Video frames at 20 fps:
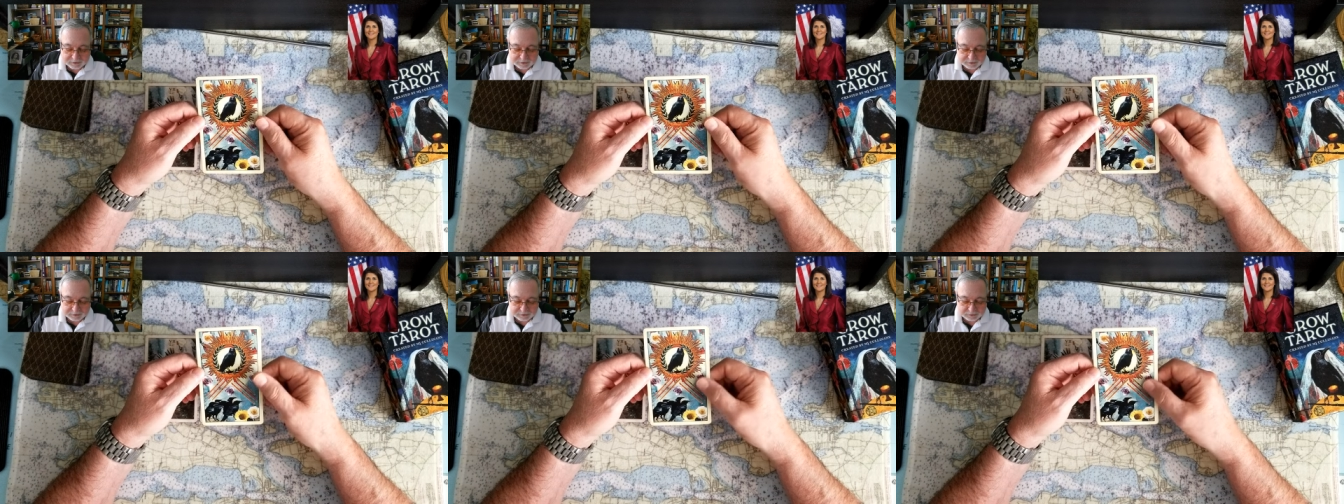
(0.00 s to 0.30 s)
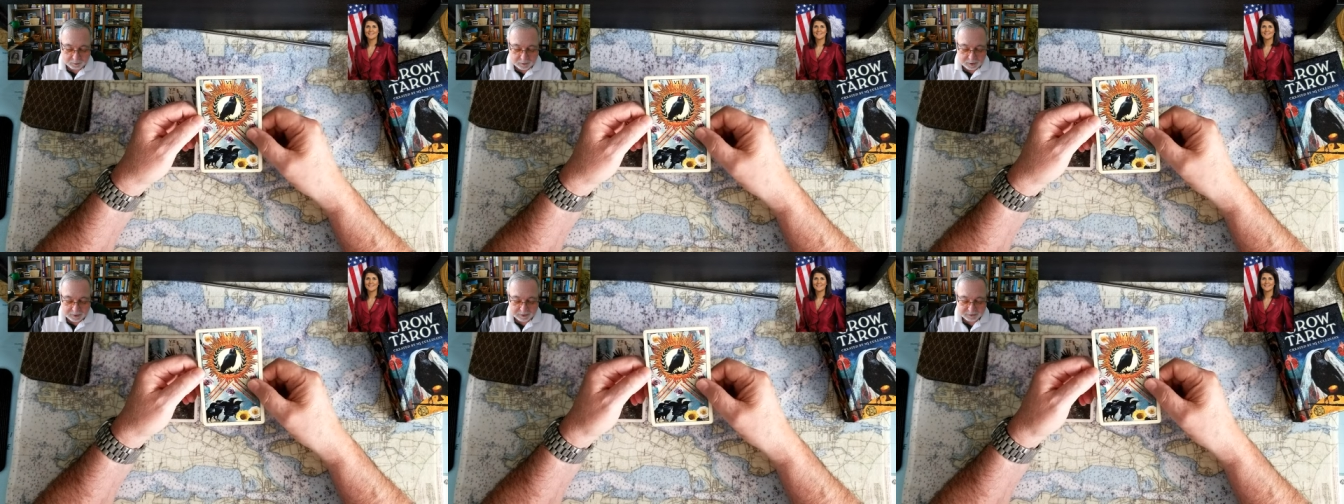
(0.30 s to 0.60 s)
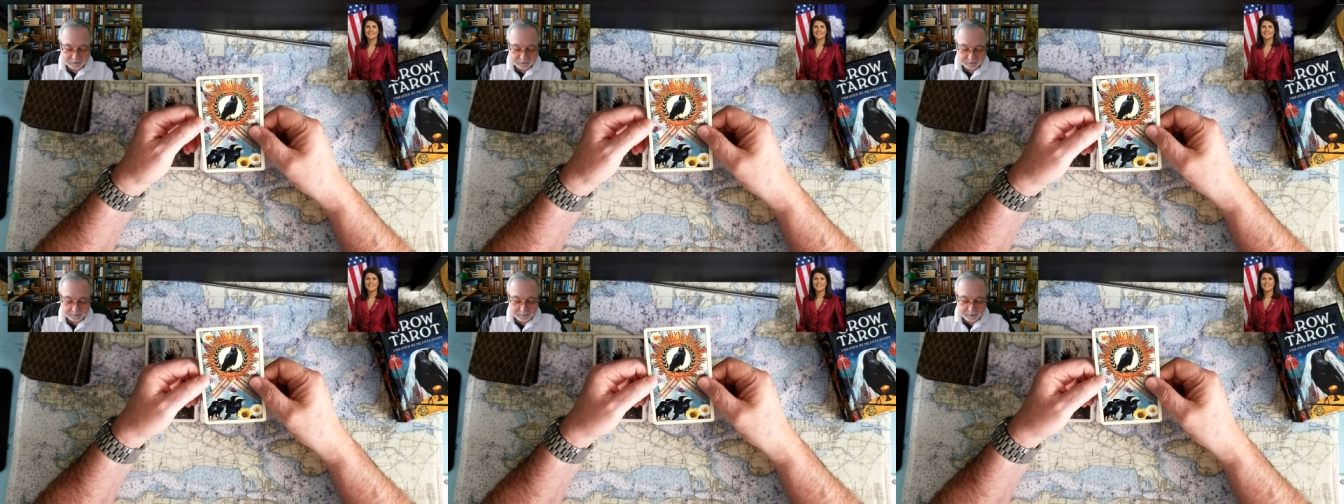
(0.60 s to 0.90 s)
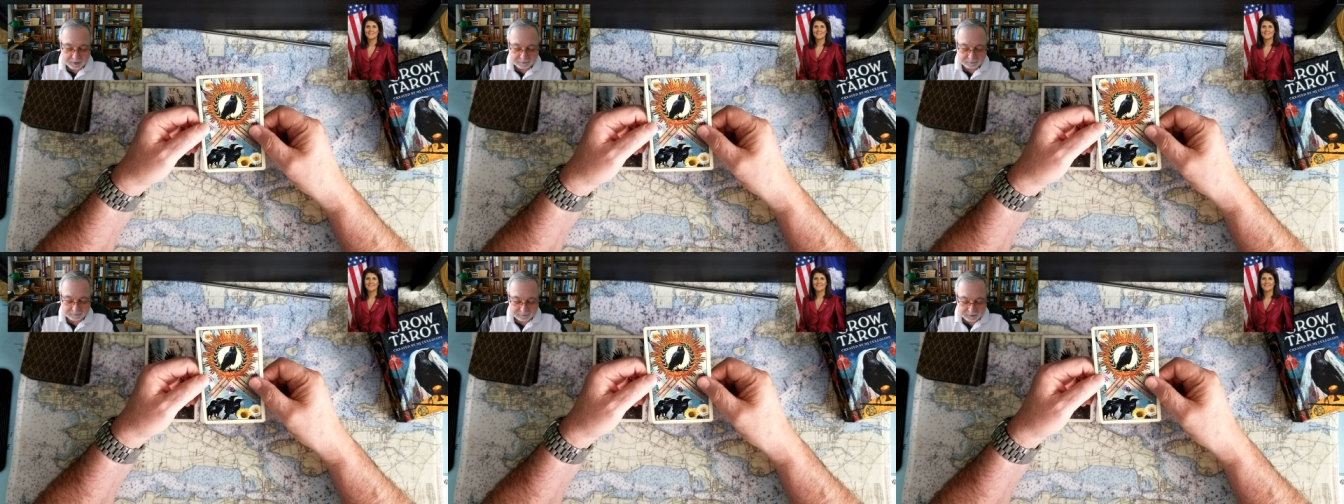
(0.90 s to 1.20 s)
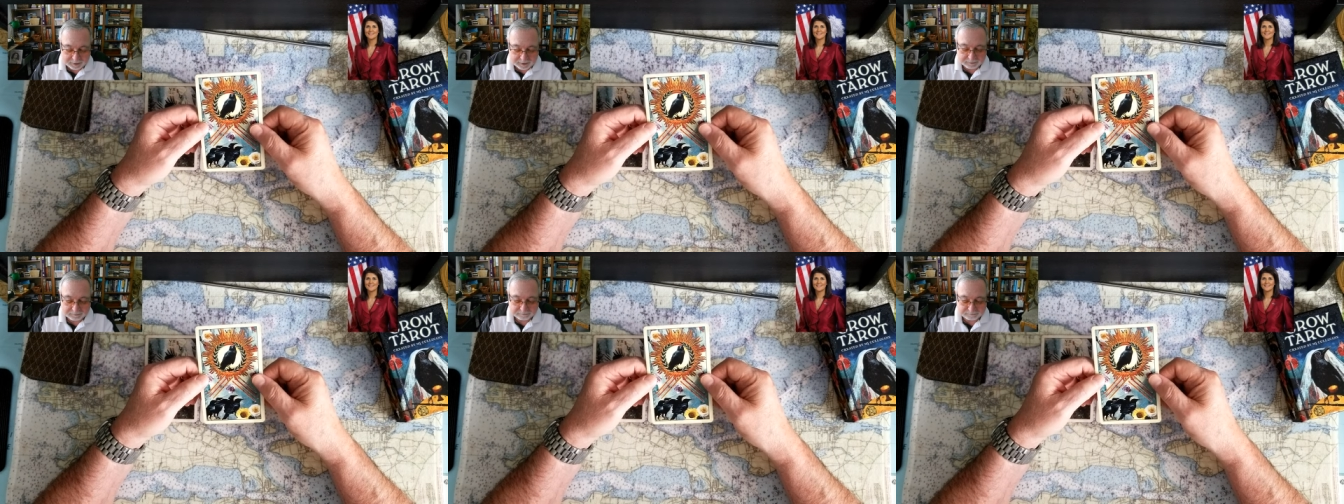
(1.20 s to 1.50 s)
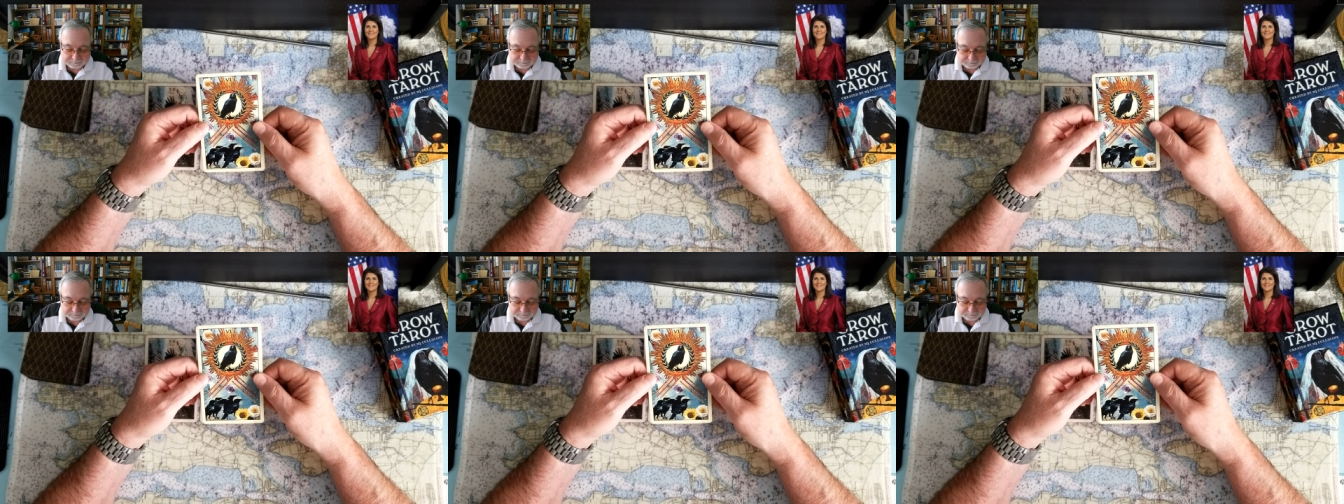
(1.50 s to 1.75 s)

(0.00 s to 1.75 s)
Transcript: it's the Six of Wands, as a matter of fact.